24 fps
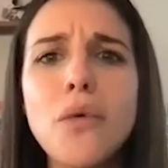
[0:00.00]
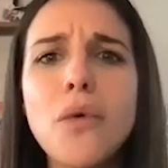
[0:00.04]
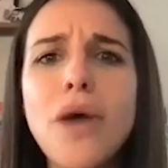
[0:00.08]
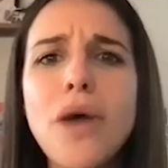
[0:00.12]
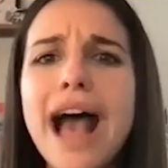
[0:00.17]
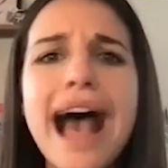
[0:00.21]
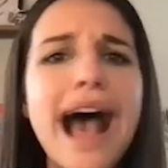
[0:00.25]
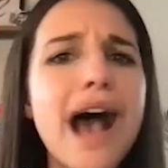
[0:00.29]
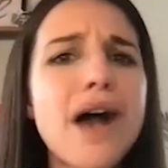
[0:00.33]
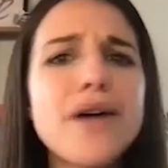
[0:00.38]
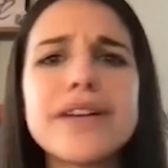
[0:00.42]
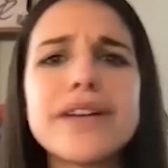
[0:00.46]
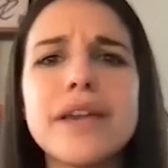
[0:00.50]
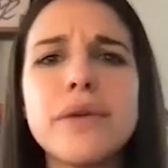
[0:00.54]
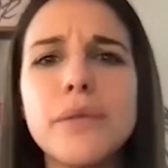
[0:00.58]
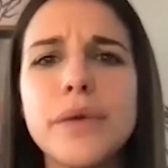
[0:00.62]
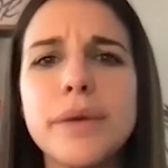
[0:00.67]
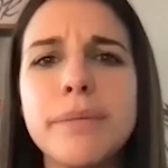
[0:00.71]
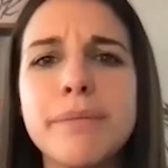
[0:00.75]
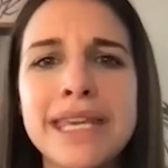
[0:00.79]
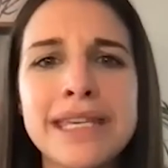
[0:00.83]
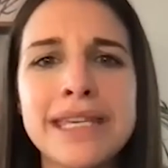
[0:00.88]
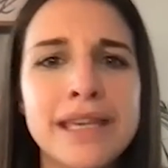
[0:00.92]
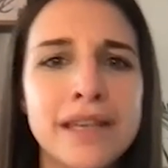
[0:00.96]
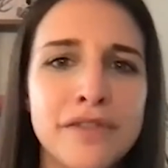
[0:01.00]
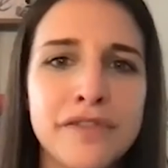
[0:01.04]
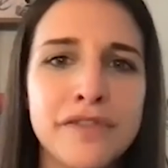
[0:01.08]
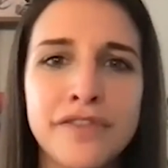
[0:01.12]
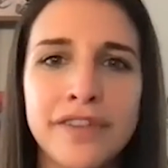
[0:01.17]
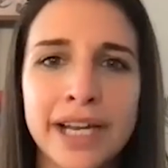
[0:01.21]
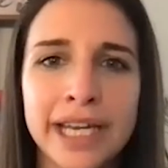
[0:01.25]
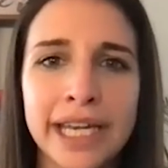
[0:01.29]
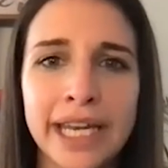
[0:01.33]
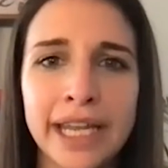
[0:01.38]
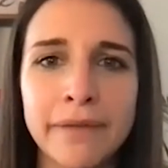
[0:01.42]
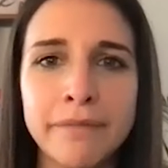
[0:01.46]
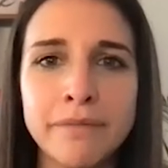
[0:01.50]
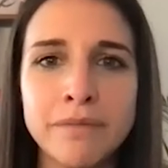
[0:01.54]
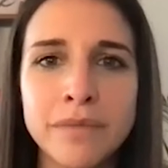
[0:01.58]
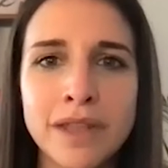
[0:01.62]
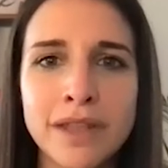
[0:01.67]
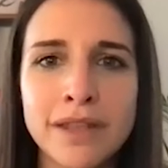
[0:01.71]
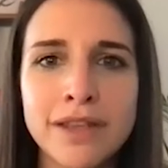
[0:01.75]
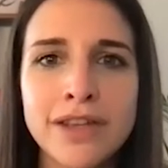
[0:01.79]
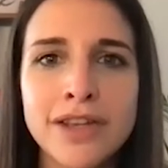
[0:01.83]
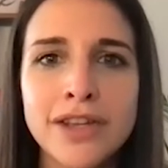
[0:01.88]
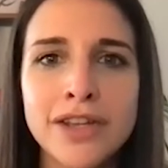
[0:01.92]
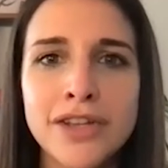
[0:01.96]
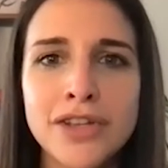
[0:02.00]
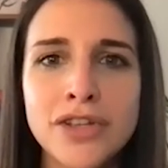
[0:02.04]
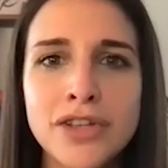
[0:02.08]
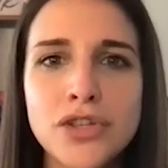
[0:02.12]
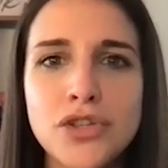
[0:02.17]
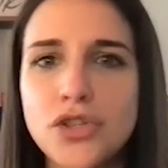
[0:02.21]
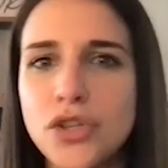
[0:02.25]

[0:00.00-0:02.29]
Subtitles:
How can we make it funny? Mm-hmm.